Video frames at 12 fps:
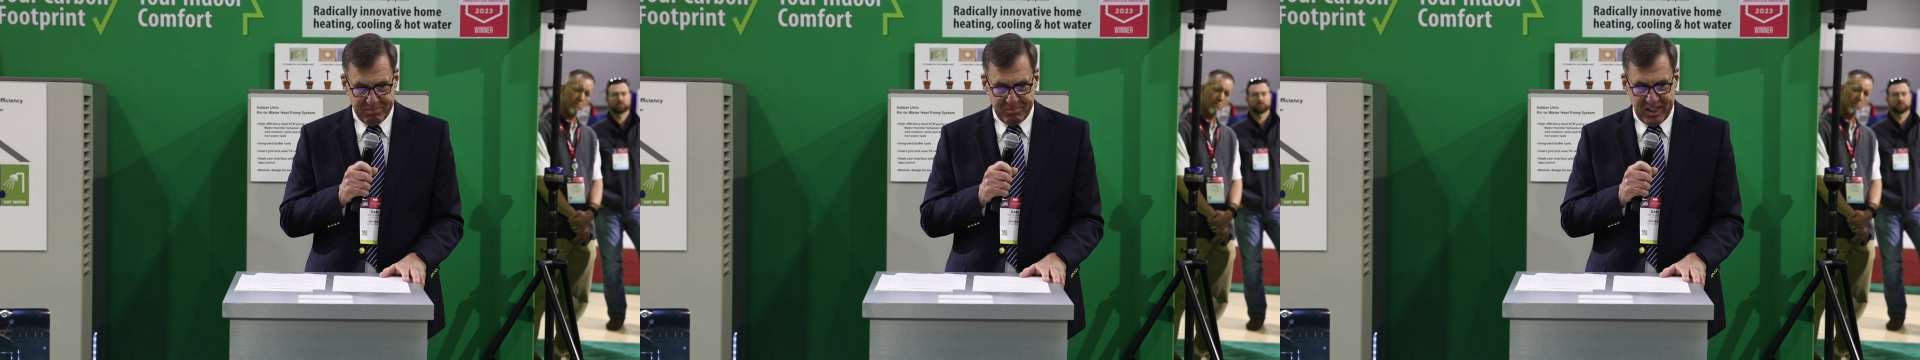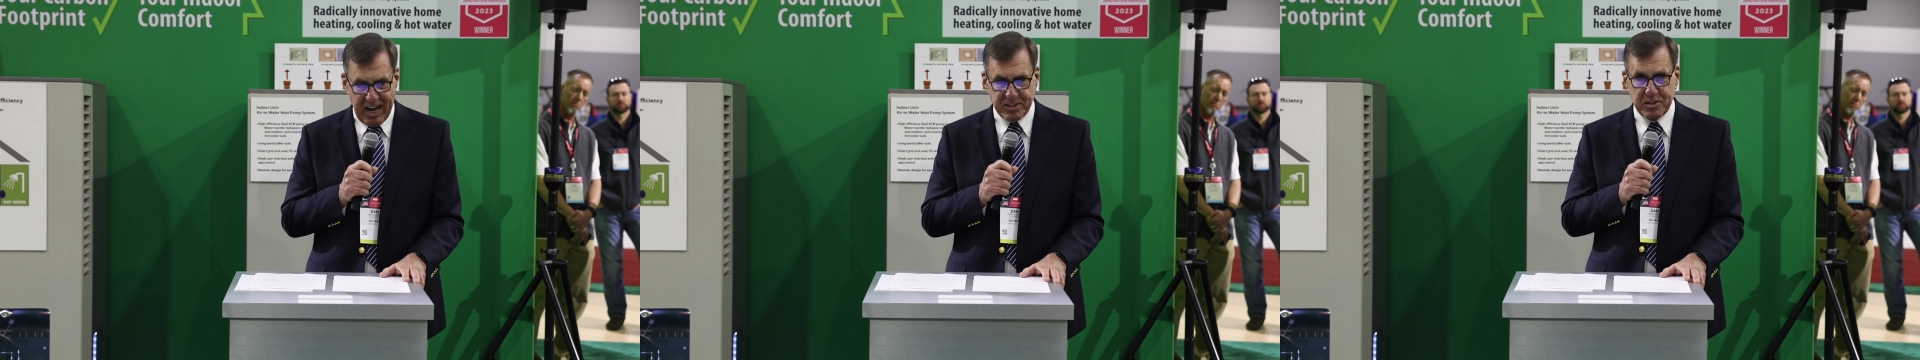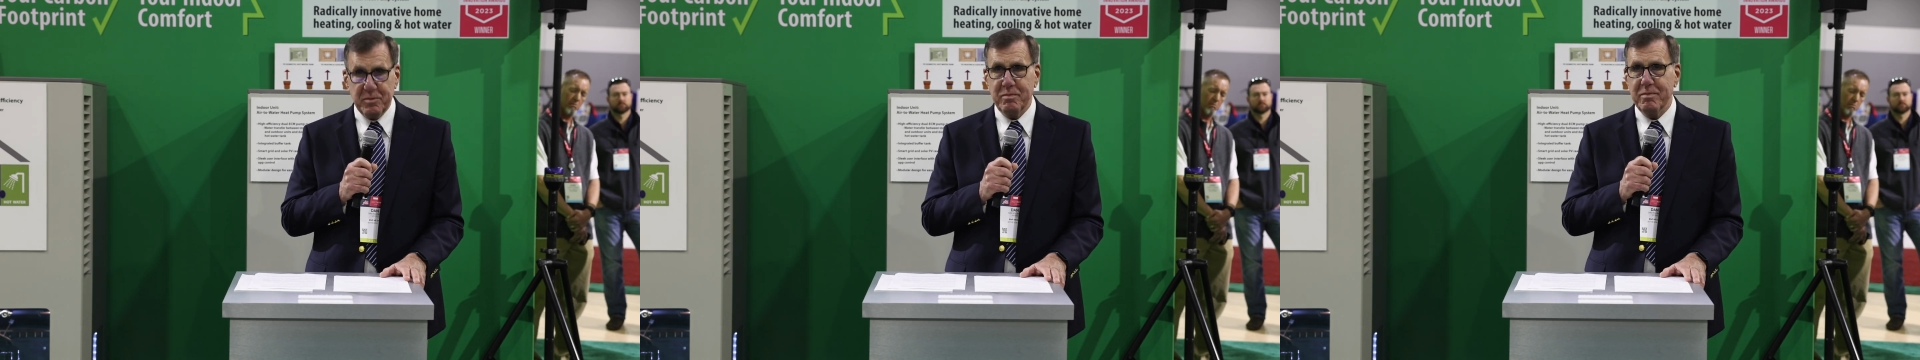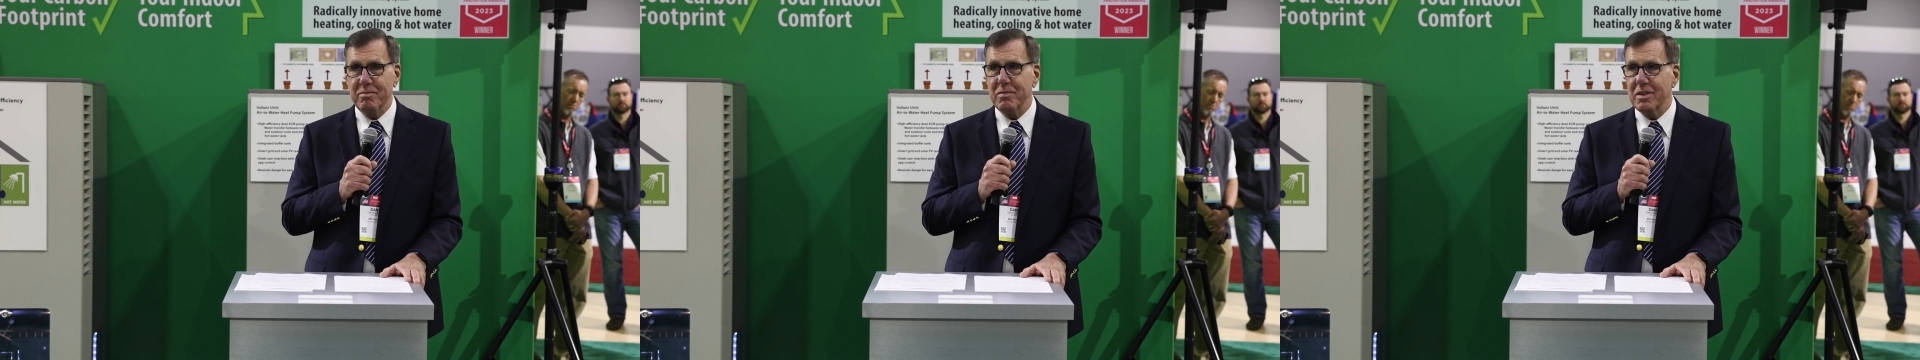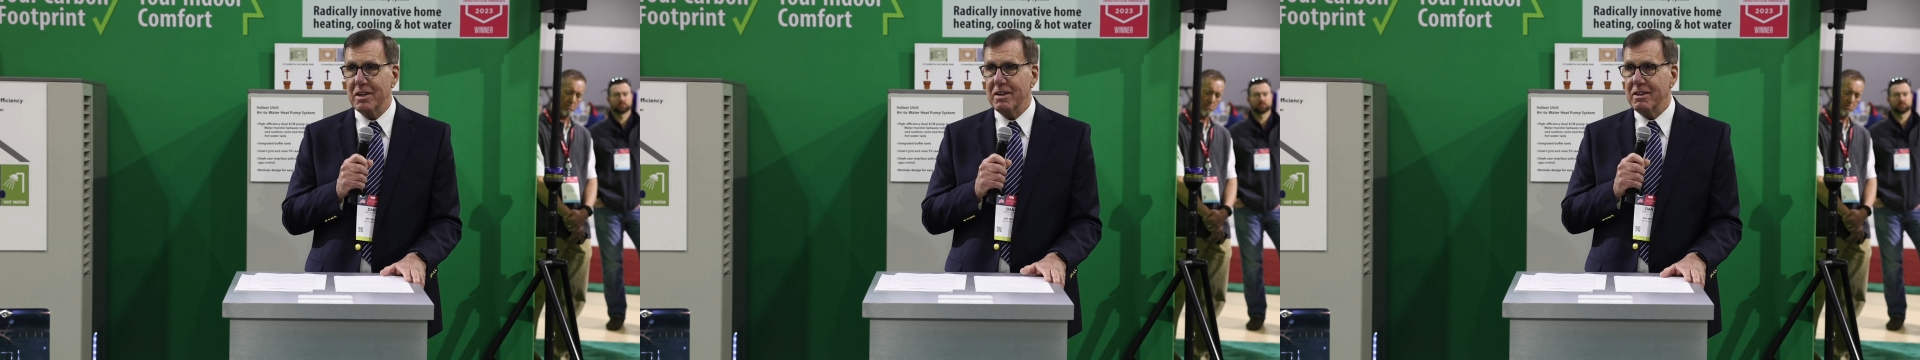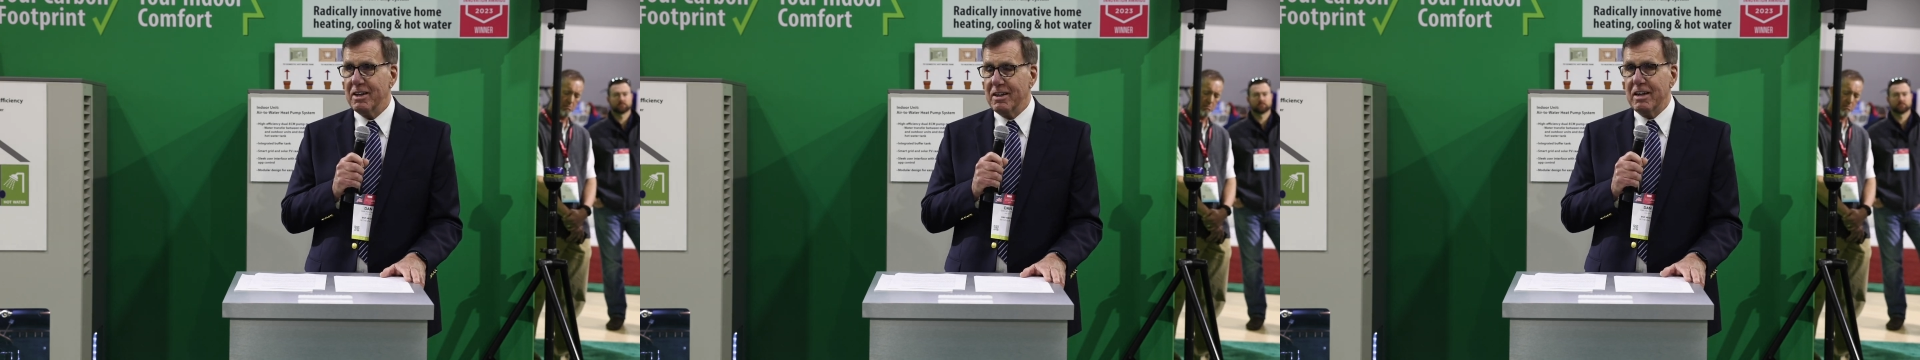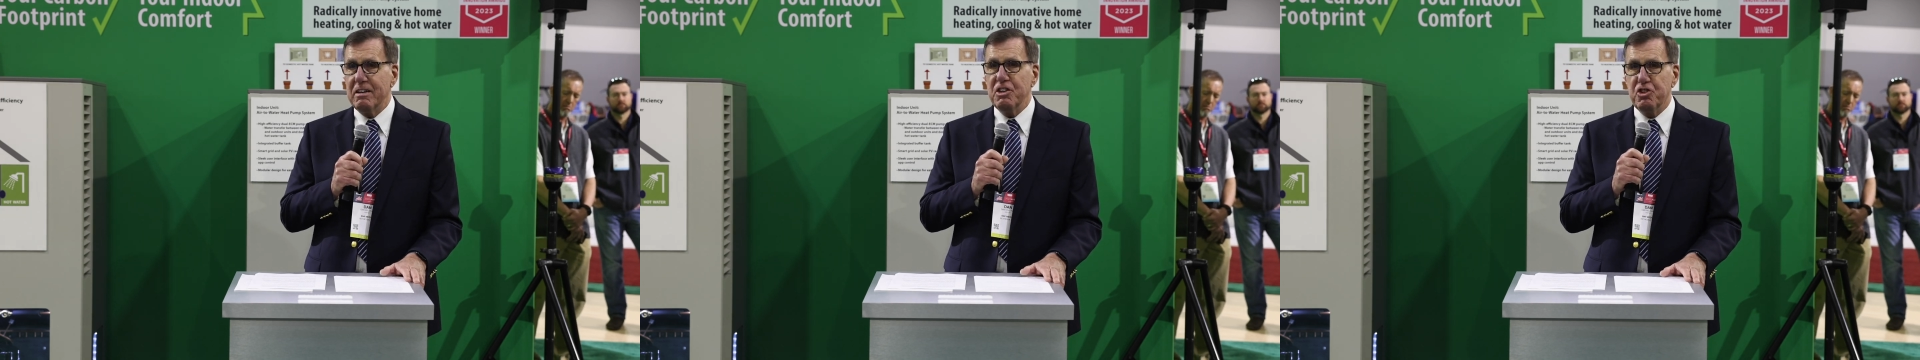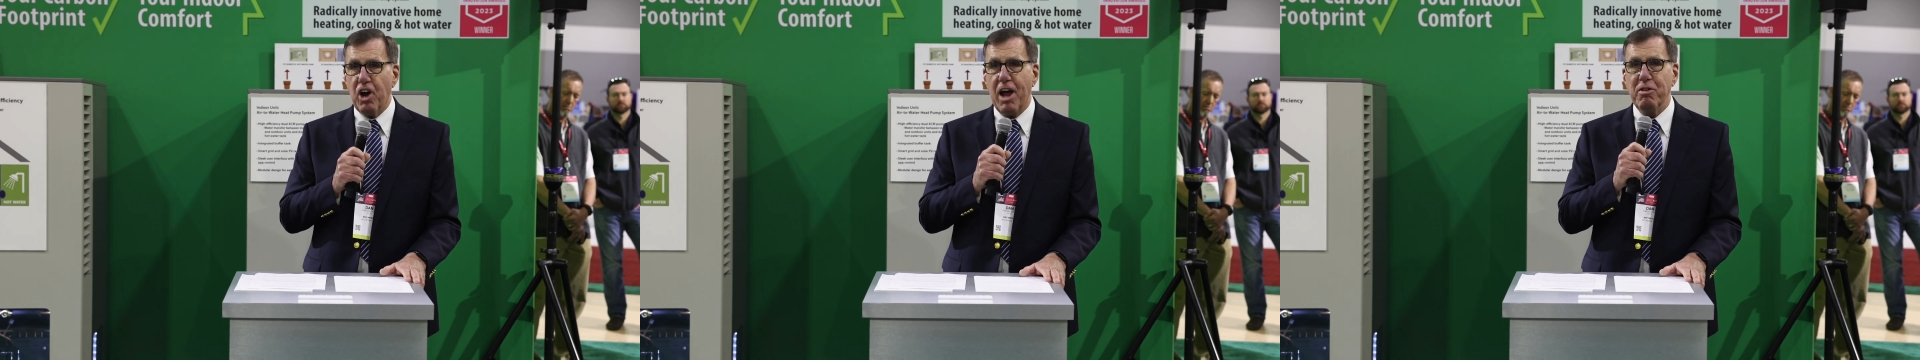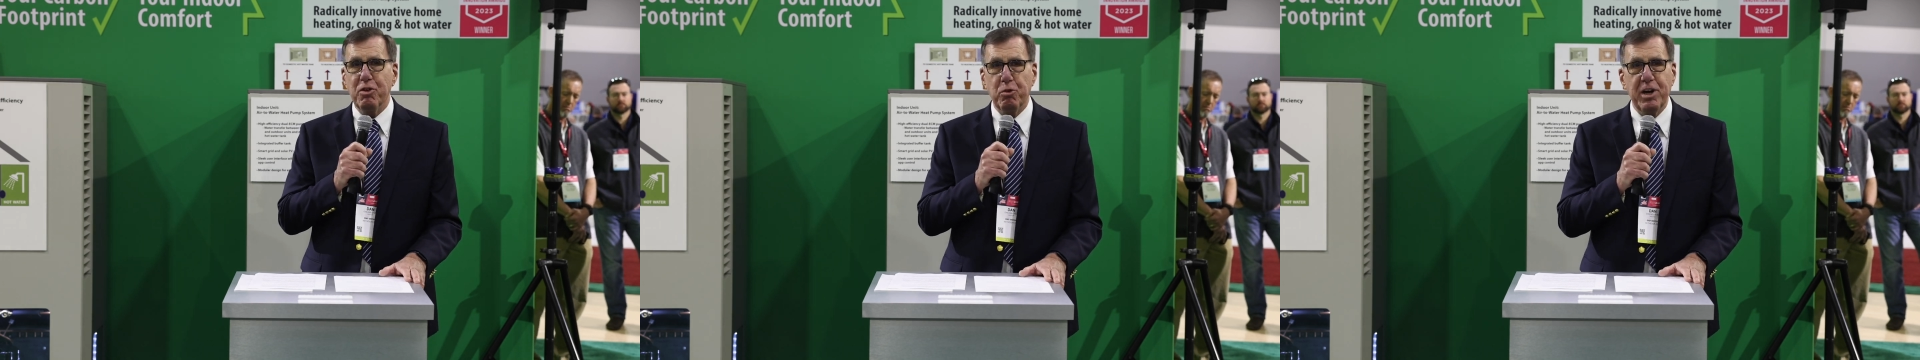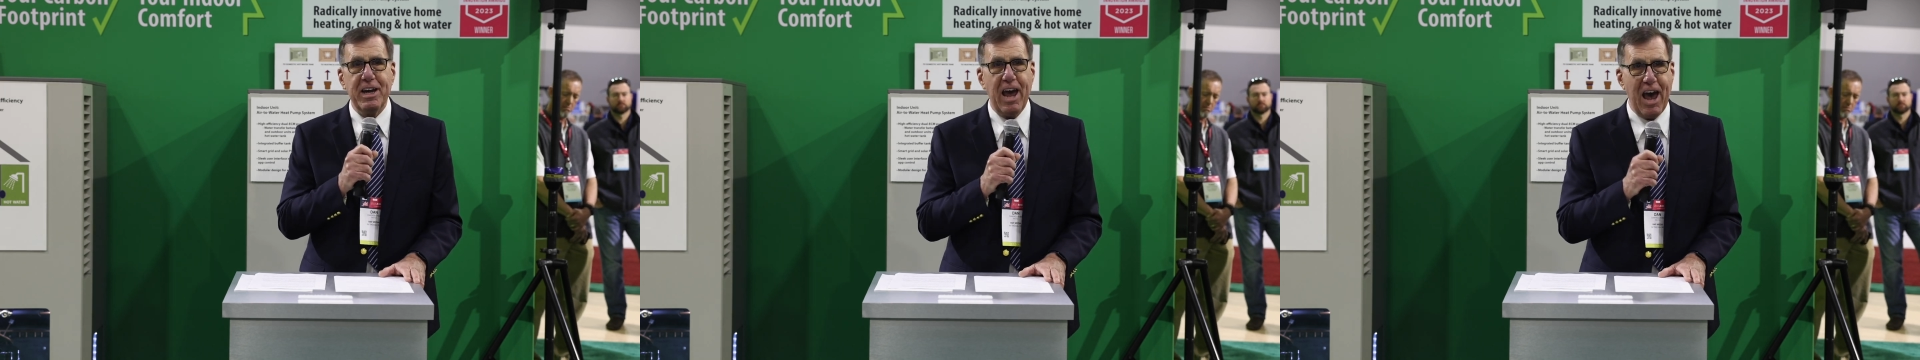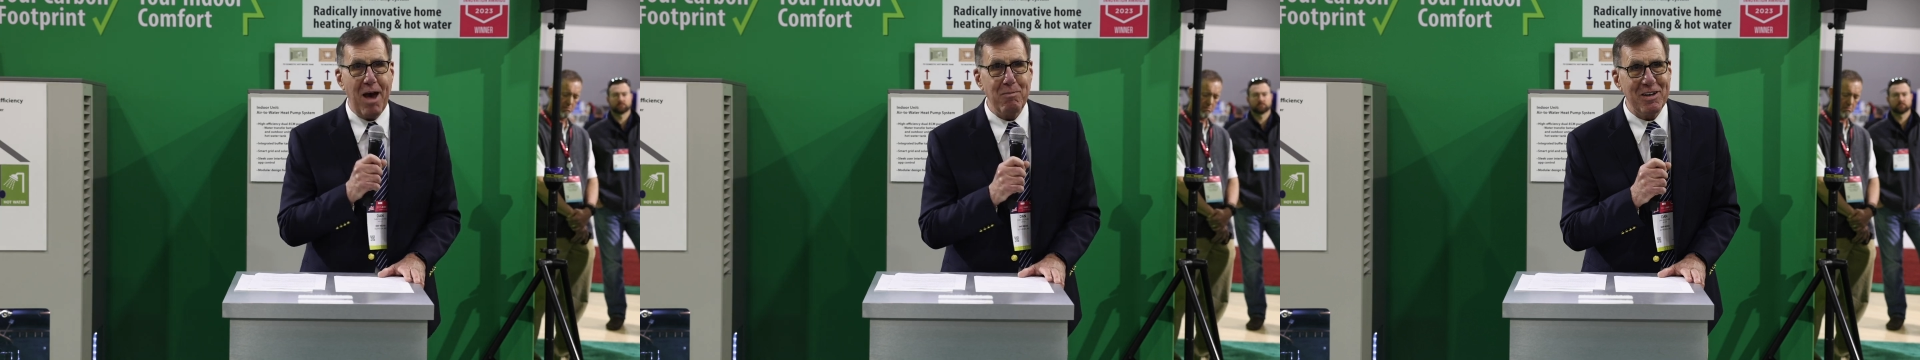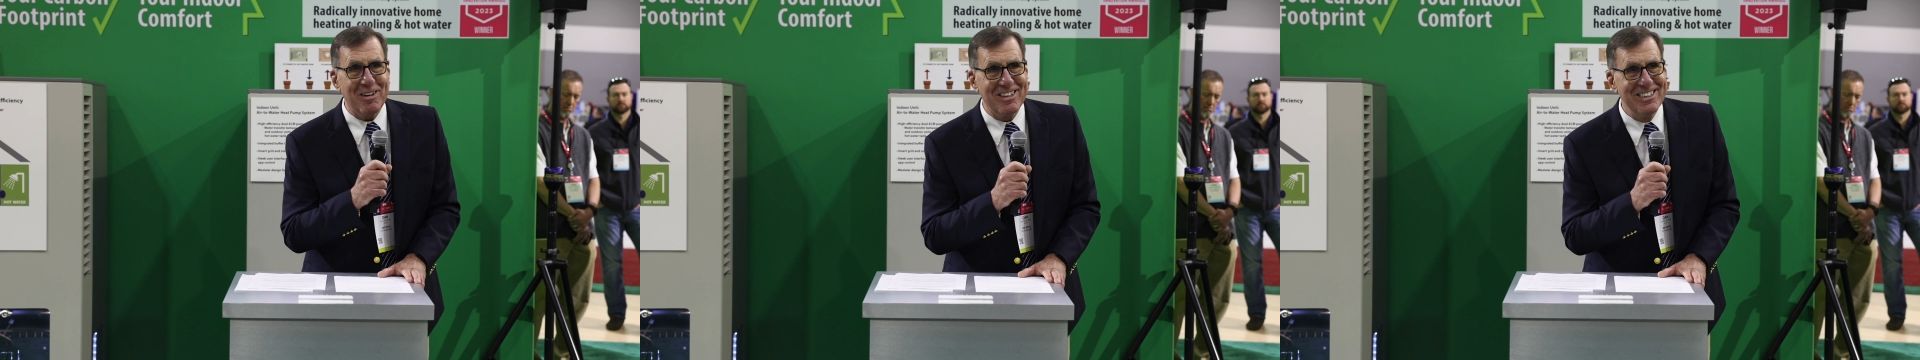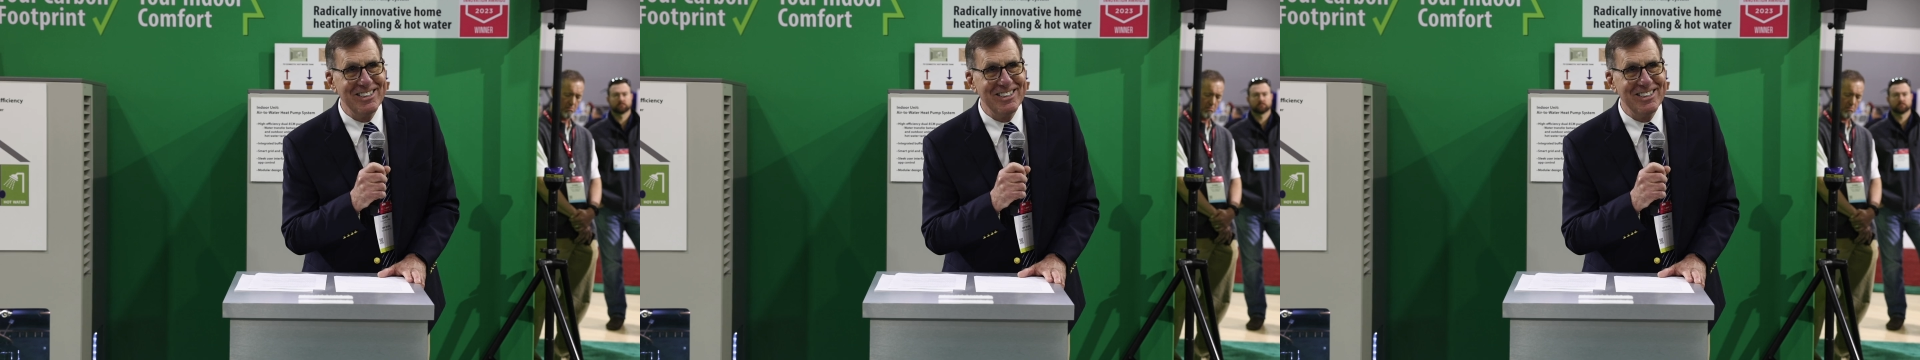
Yes, John 3 happened.